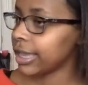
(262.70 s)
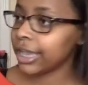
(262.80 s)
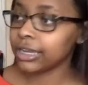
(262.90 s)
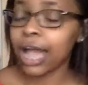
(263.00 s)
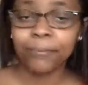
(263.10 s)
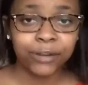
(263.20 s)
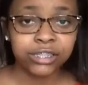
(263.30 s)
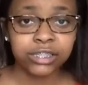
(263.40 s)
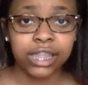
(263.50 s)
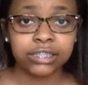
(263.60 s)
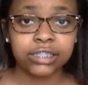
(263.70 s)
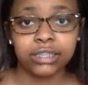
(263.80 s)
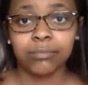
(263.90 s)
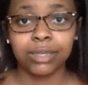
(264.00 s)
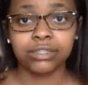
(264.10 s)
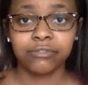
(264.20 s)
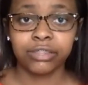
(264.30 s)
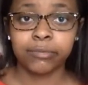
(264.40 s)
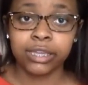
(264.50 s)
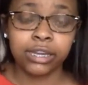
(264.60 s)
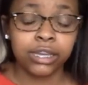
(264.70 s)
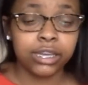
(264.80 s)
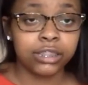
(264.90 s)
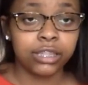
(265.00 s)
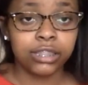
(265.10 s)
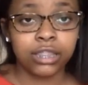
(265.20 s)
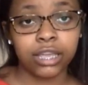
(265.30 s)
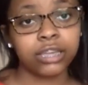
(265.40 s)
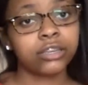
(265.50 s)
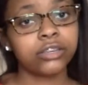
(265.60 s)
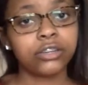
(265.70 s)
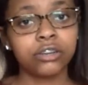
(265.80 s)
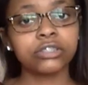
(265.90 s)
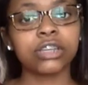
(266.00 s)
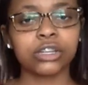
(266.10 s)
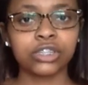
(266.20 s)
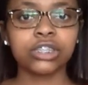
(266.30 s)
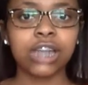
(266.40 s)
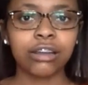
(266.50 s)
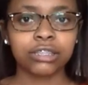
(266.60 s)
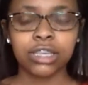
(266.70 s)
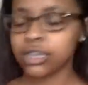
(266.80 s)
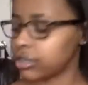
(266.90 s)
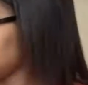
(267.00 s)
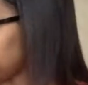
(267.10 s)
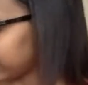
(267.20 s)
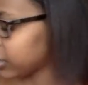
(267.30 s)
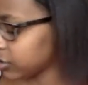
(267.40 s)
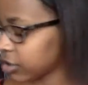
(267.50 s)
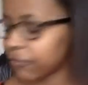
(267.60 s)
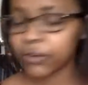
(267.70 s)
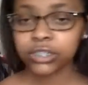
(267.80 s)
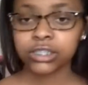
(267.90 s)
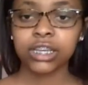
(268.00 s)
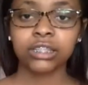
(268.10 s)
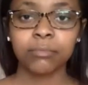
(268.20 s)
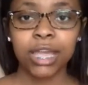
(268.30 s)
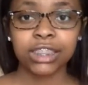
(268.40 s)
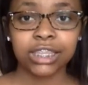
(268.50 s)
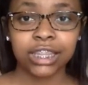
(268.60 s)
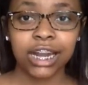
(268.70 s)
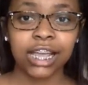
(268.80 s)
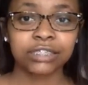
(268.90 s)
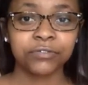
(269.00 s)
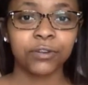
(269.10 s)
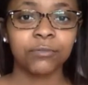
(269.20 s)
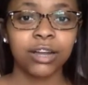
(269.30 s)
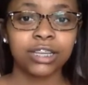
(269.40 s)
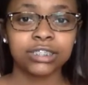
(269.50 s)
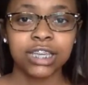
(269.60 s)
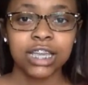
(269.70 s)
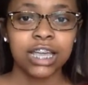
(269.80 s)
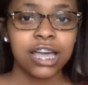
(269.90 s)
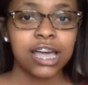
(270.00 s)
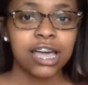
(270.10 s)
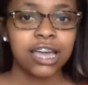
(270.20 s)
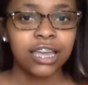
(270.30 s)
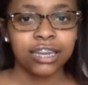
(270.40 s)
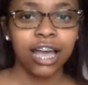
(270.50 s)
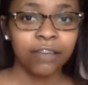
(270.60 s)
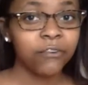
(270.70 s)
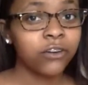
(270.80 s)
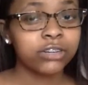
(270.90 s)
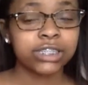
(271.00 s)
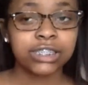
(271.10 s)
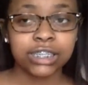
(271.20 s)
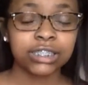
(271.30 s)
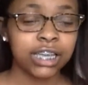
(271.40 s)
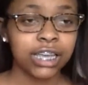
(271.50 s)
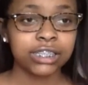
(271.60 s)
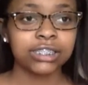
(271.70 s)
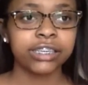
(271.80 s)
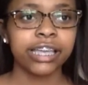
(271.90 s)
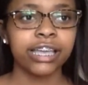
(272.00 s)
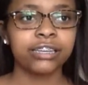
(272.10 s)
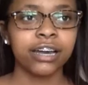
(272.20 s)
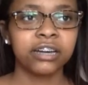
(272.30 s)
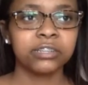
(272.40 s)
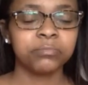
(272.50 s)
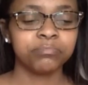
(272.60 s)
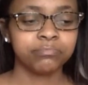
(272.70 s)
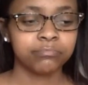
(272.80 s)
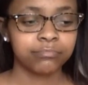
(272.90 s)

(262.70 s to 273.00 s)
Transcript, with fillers: and I personally like seeing the big stuff at the beginning and then like you know just like chilling out at the end. Yeah. So the first thing, the main thing that I asked for was an iPhone 6s and um,